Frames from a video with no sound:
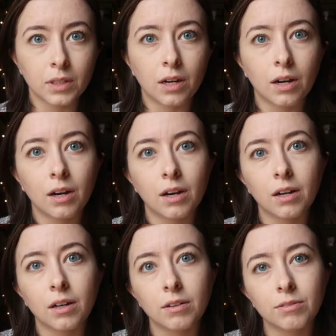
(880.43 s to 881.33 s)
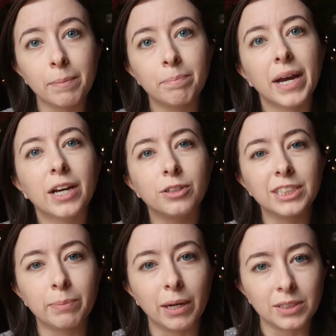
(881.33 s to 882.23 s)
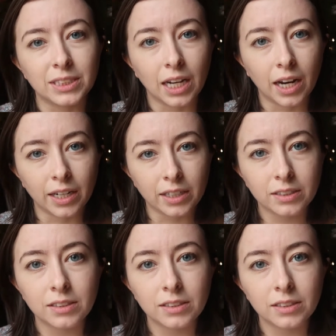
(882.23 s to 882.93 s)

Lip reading: My battery's about to die.